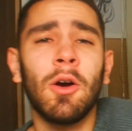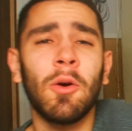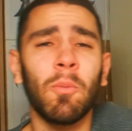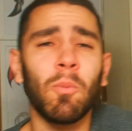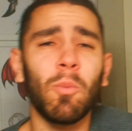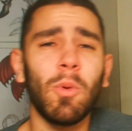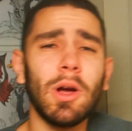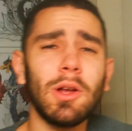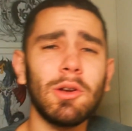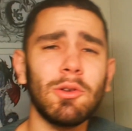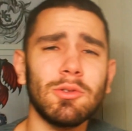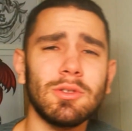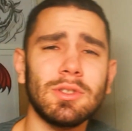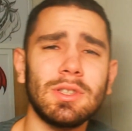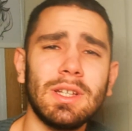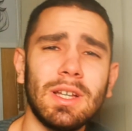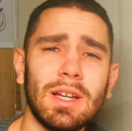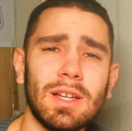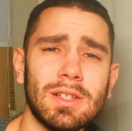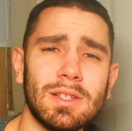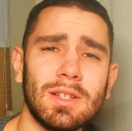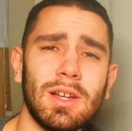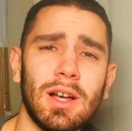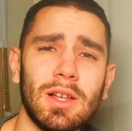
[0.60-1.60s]
Buenos
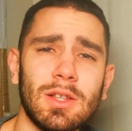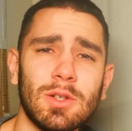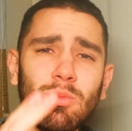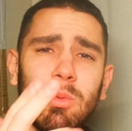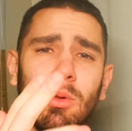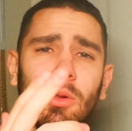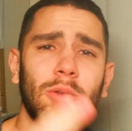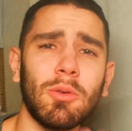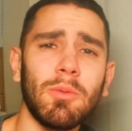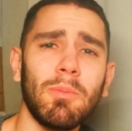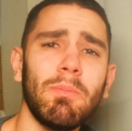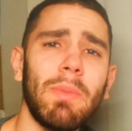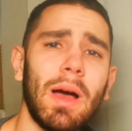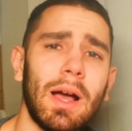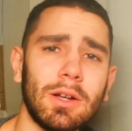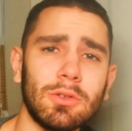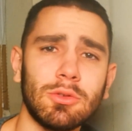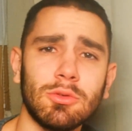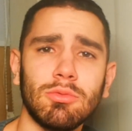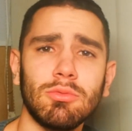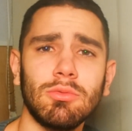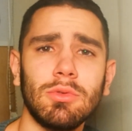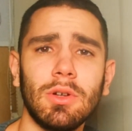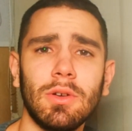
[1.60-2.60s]
dias, guys. Welcome back
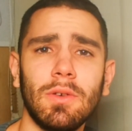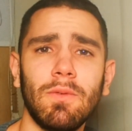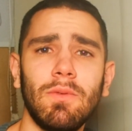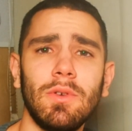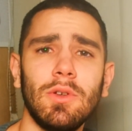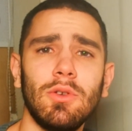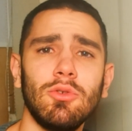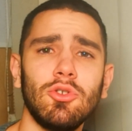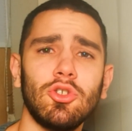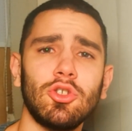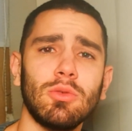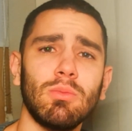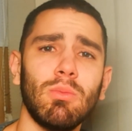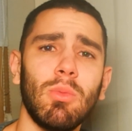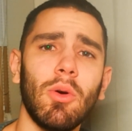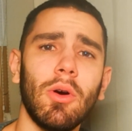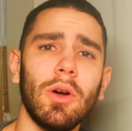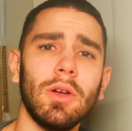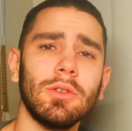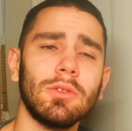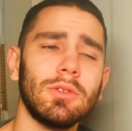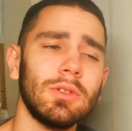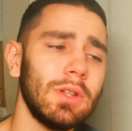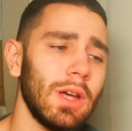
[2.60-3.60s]
to another video. It's your
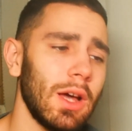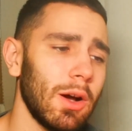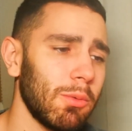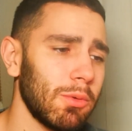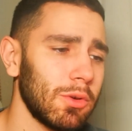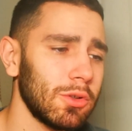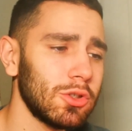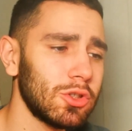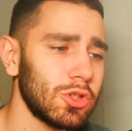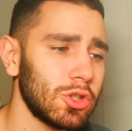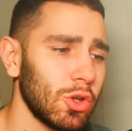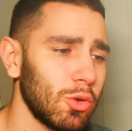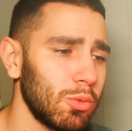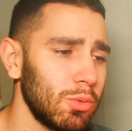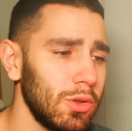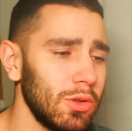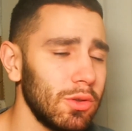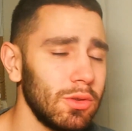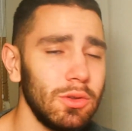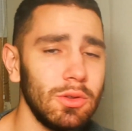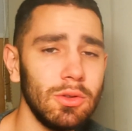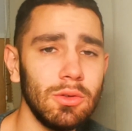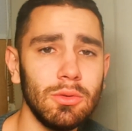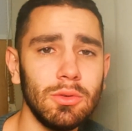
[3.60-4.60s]
boy, and today I want to show you
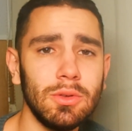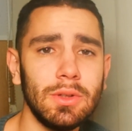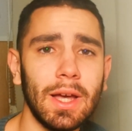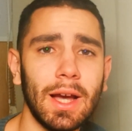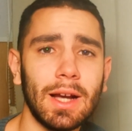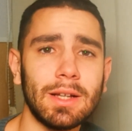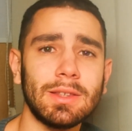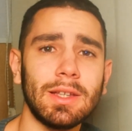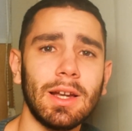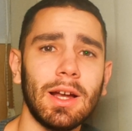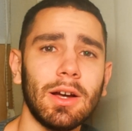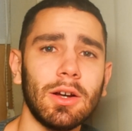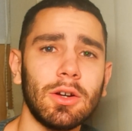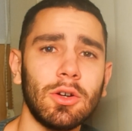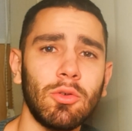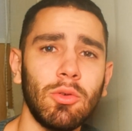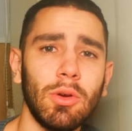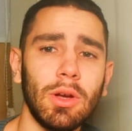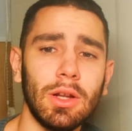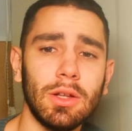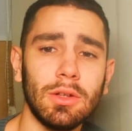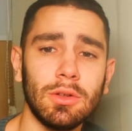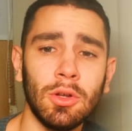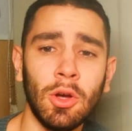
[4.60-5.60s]
a new deck that I
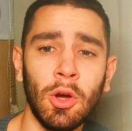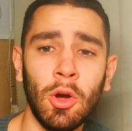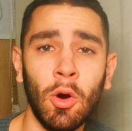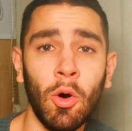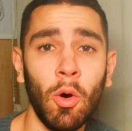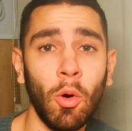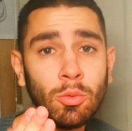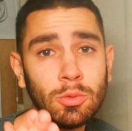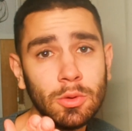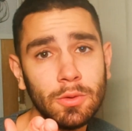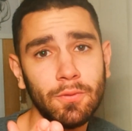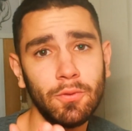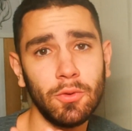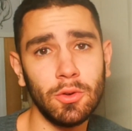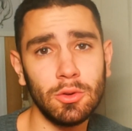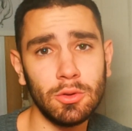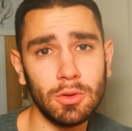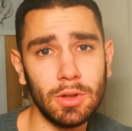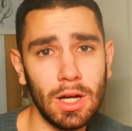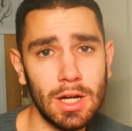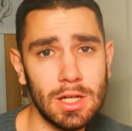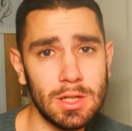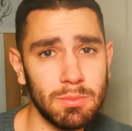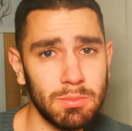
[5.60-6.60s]
created only for you
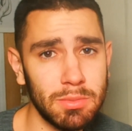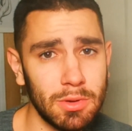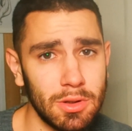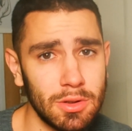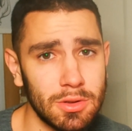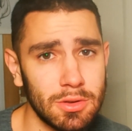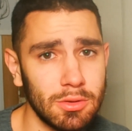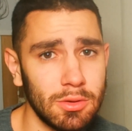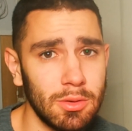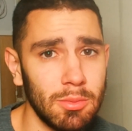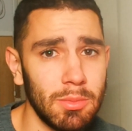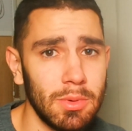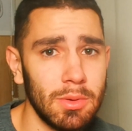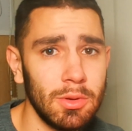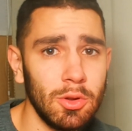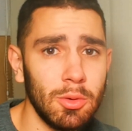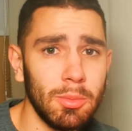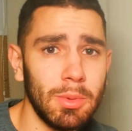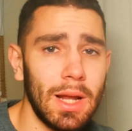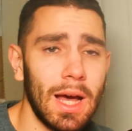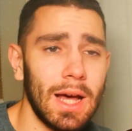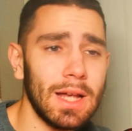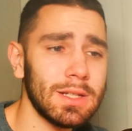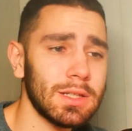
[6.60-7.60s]
guys because you've
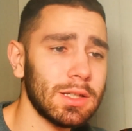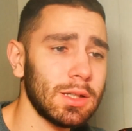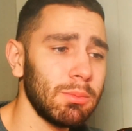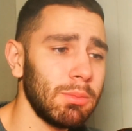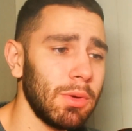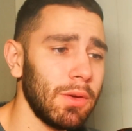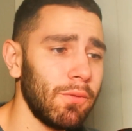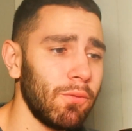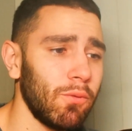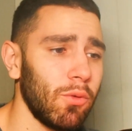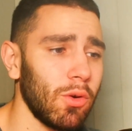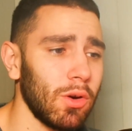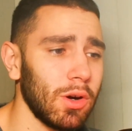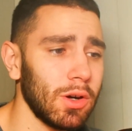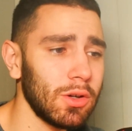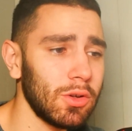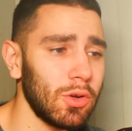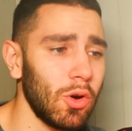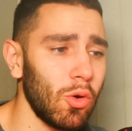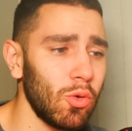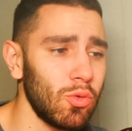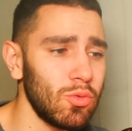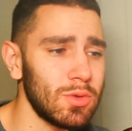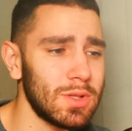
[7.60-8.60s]
been asking me for a
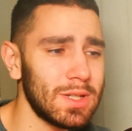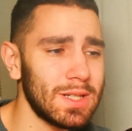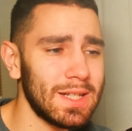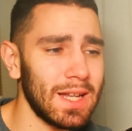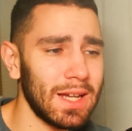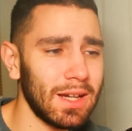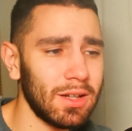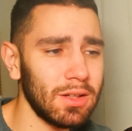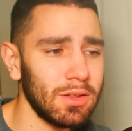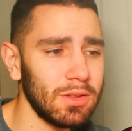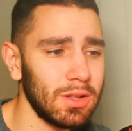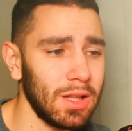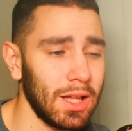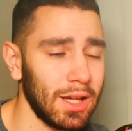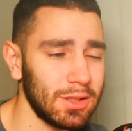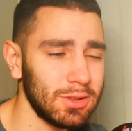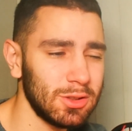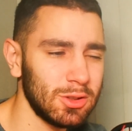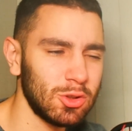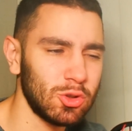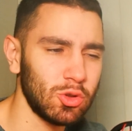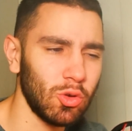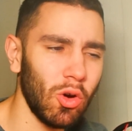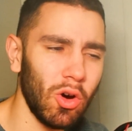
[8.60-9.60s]
going second, like
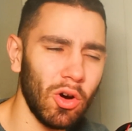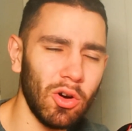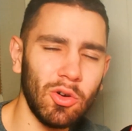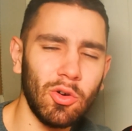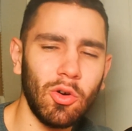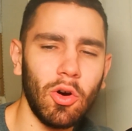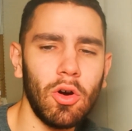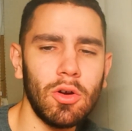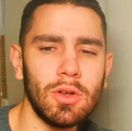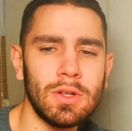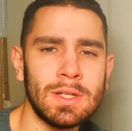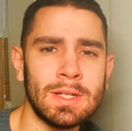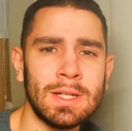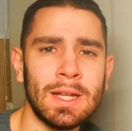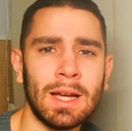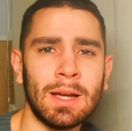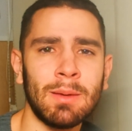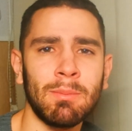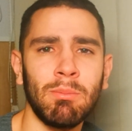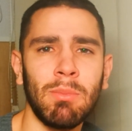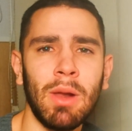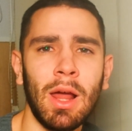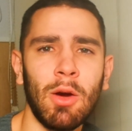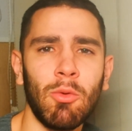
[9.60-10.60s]
strong going
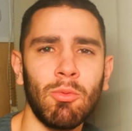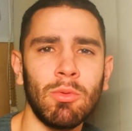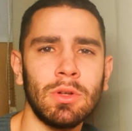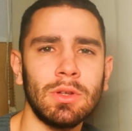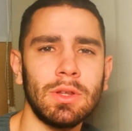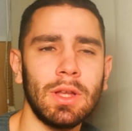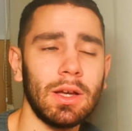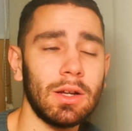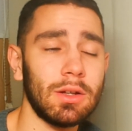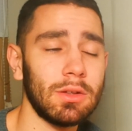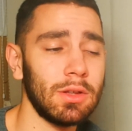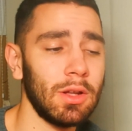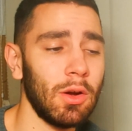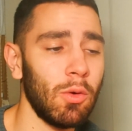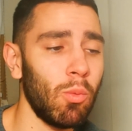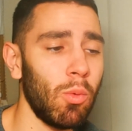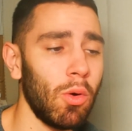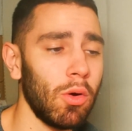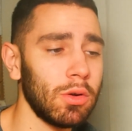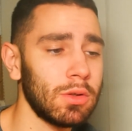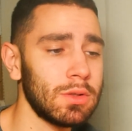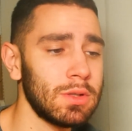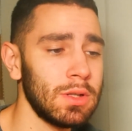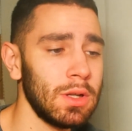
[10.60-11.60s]
second Blackwing deck that
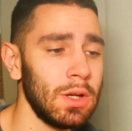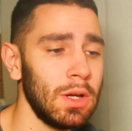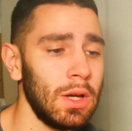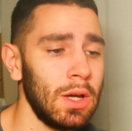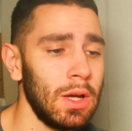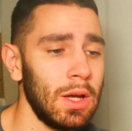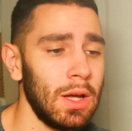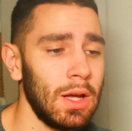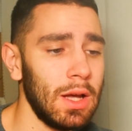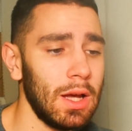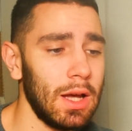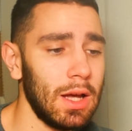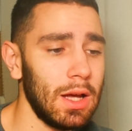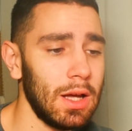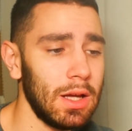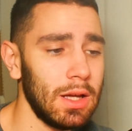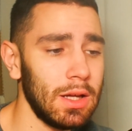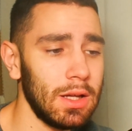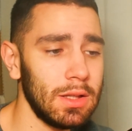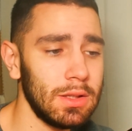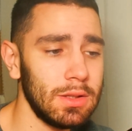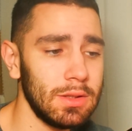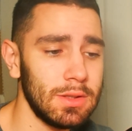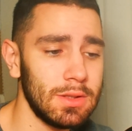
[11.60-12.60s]
works,
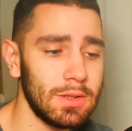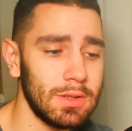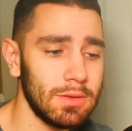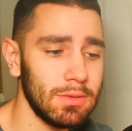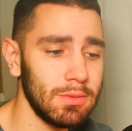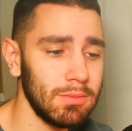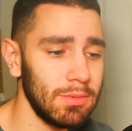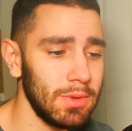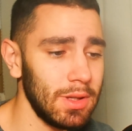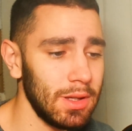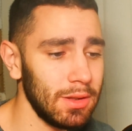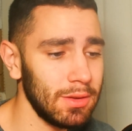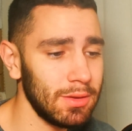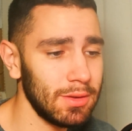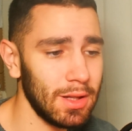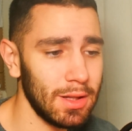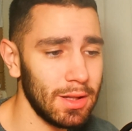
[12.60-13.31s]
and yeah,